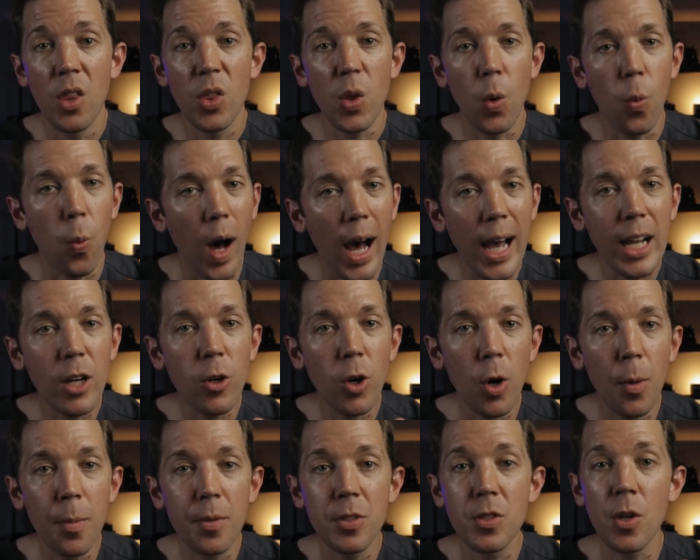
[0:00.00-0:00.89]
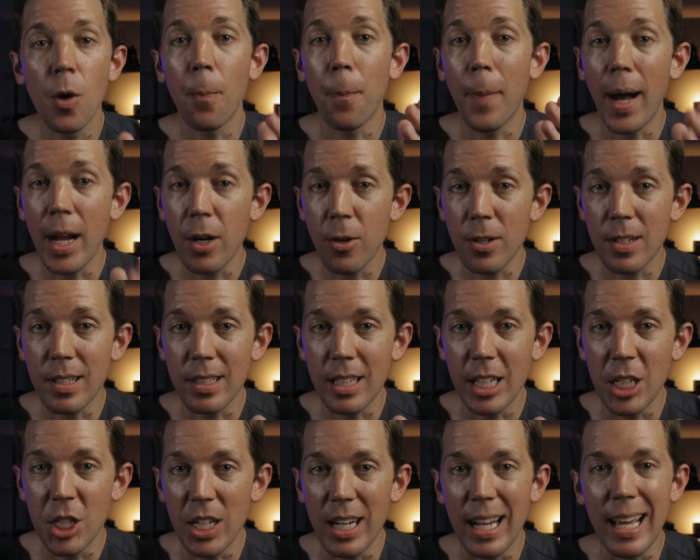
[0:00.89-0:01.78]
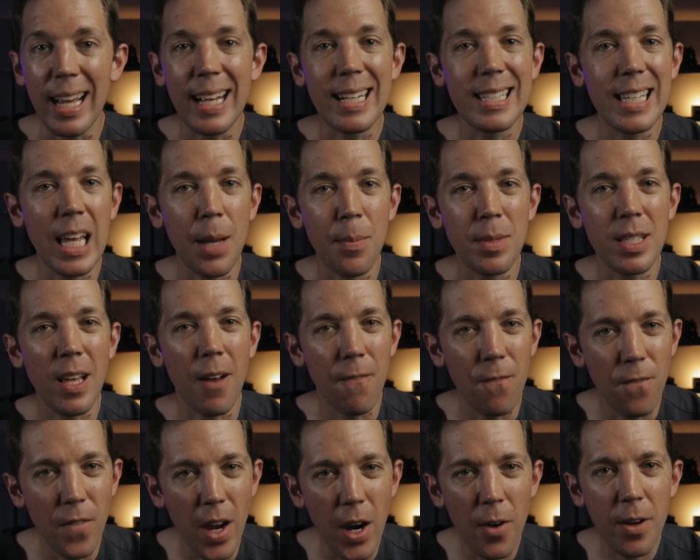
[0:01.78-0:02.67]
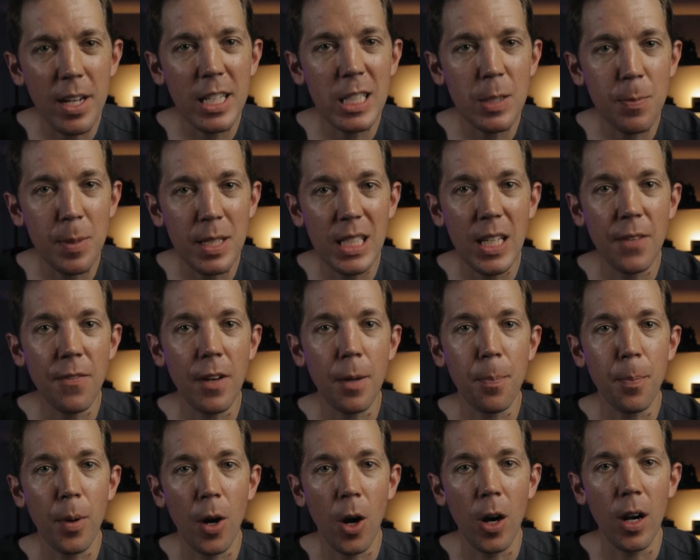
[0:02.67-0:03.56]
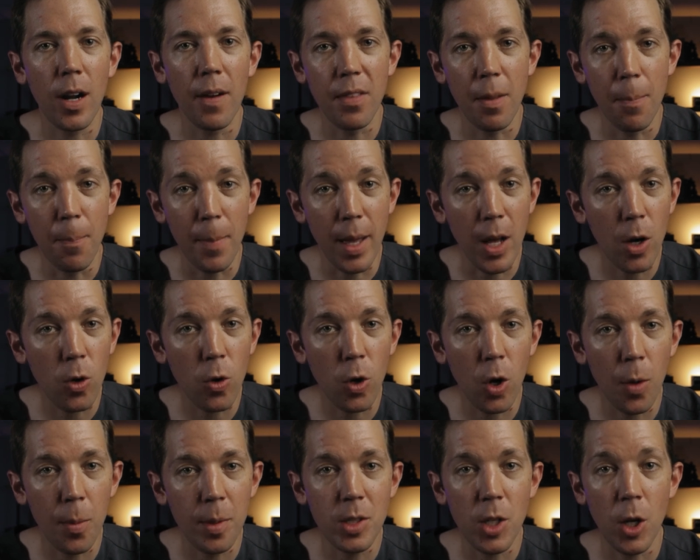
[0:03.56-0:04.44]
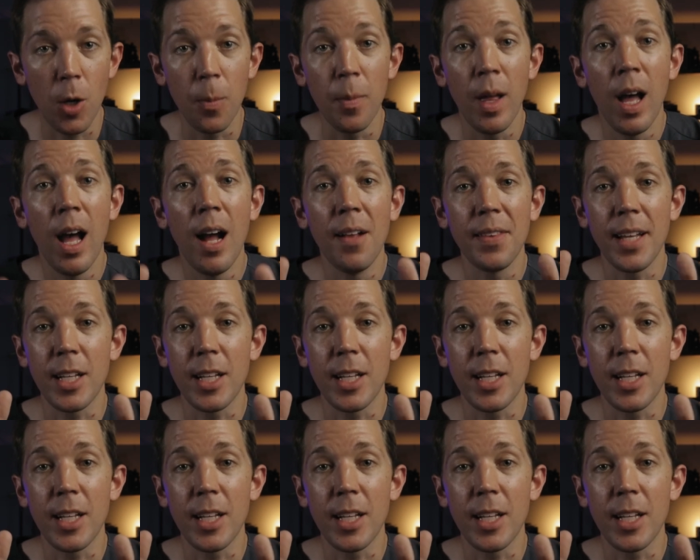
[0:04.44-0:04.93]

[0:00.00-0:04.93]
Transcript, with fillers: the Y chromosome microdeletion examines a very specific part of the male chromosome